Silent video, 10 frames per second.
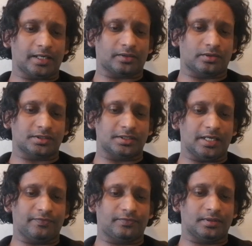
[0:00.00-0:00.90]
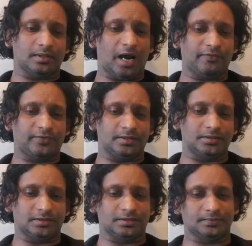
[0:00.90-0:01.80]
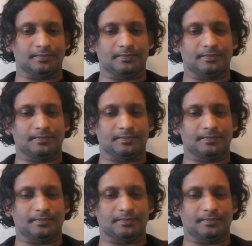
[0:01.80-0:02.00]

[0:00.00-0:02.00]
electrons left after this.